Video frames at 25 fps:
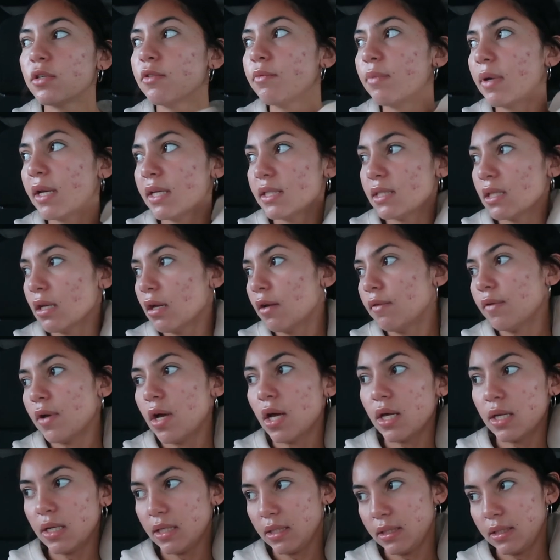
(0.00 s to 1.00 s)
of myself
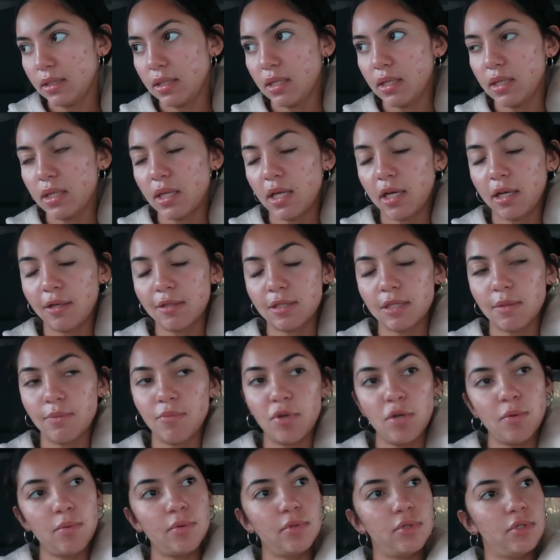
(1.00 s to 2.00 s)
honestly like some
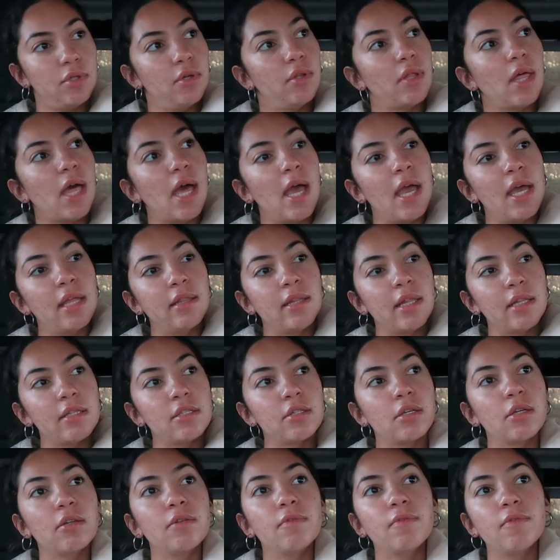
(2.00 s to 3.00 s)
people do that and
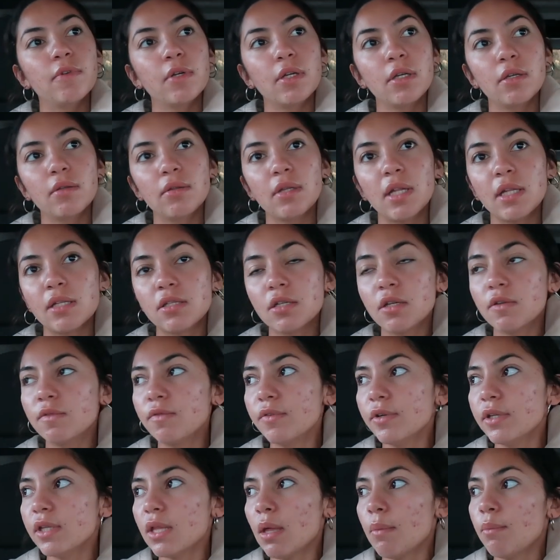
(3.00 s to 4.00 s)
that's good for that's good
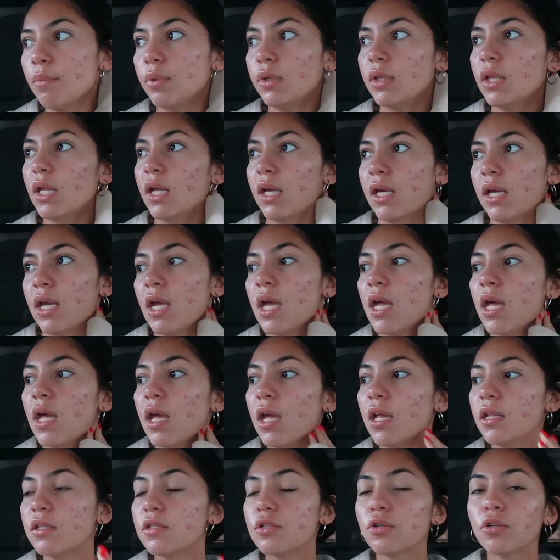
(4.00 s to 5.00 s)
for them but like
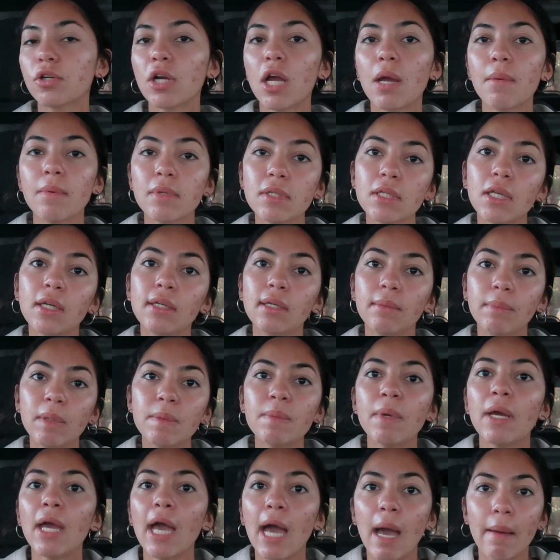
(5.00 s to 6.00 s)
instagram is going to
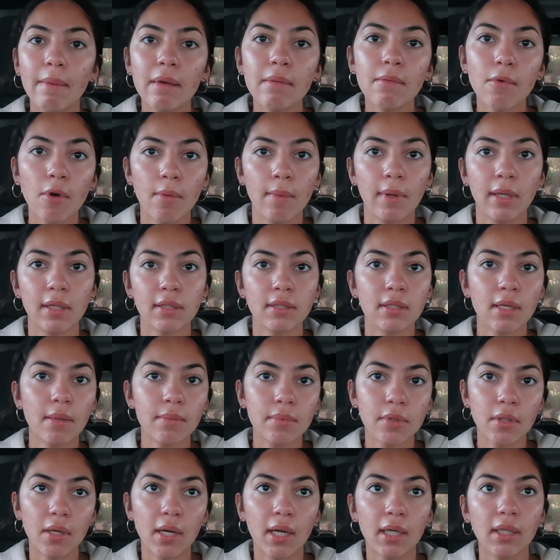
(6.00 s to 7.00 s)
be my happy moments
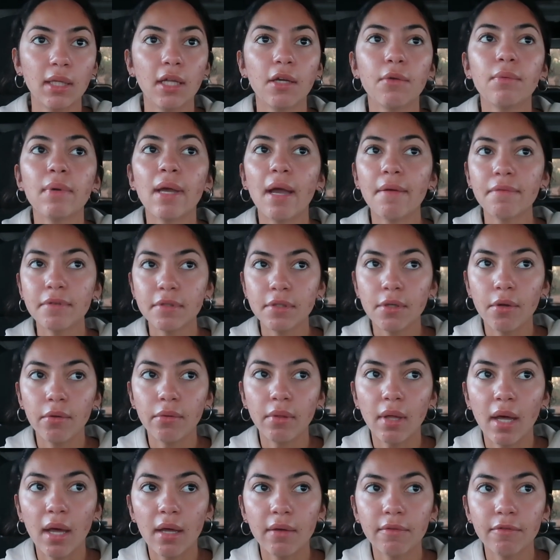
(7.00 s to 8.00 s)
i'm sorry like we have to
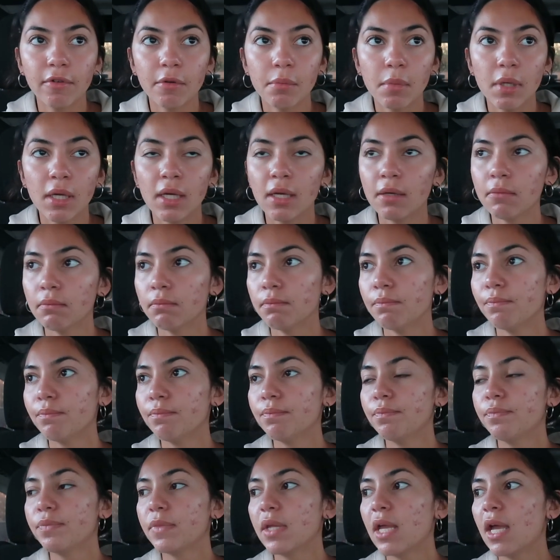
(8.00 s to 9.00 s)
know that for me
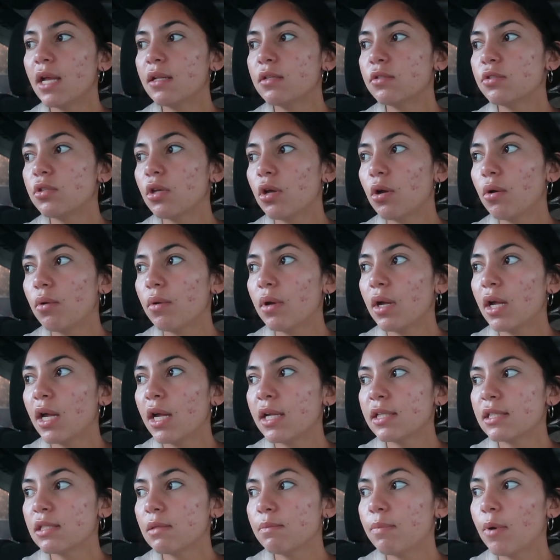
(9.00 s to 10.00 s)
and so
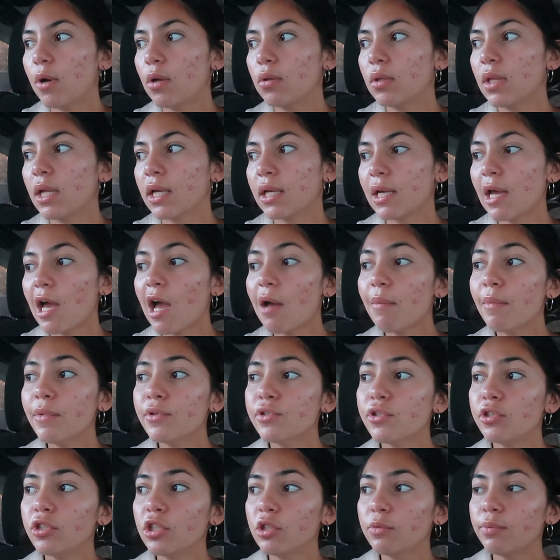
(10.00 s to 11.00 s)
it's about like how
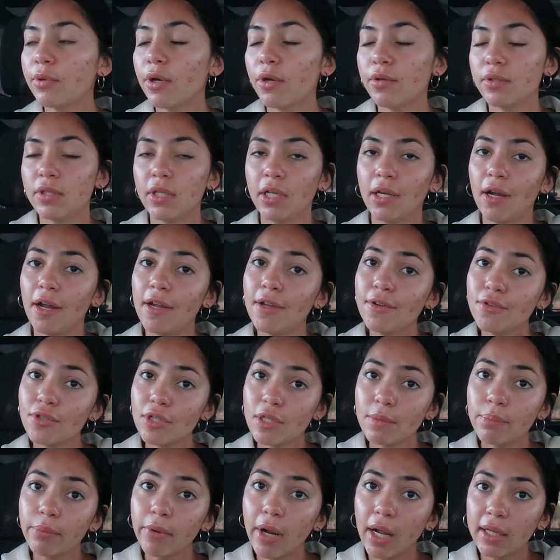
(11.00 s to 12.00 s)
much are you posting are you
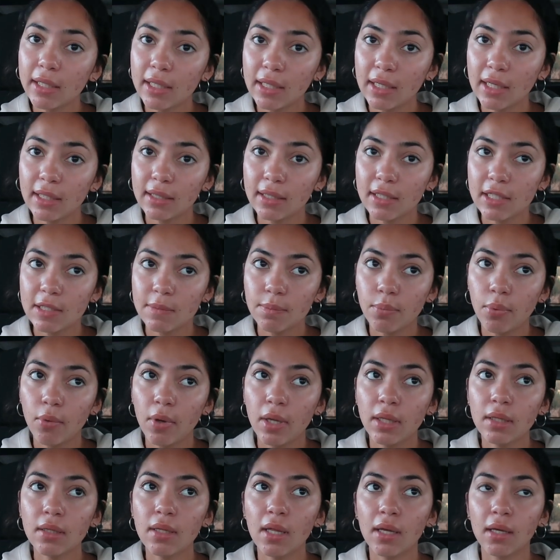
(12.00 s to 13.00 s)
just bragging at this
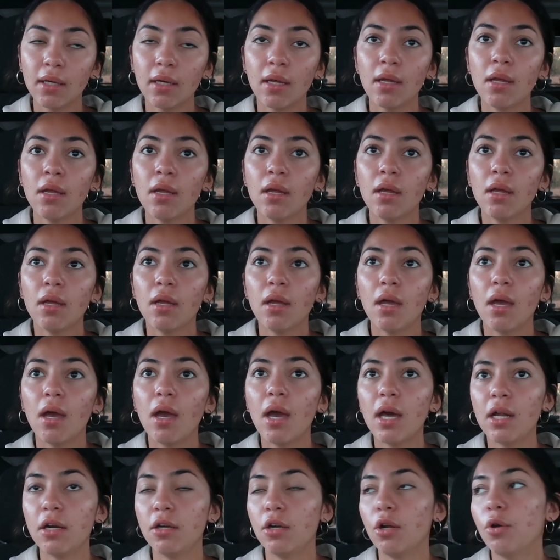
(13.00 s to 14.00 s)
point like
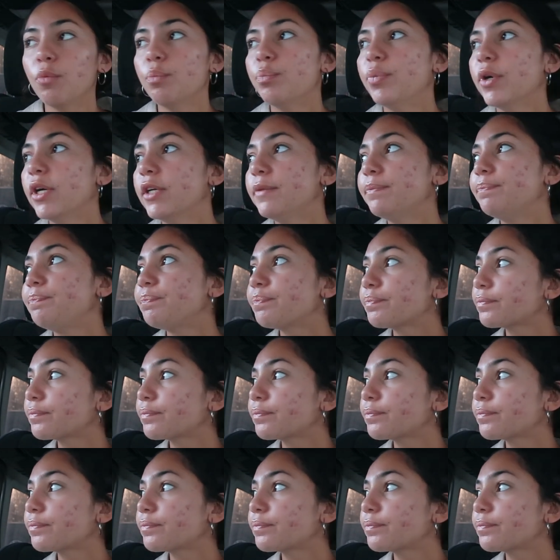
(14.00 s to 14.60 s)
i don't know but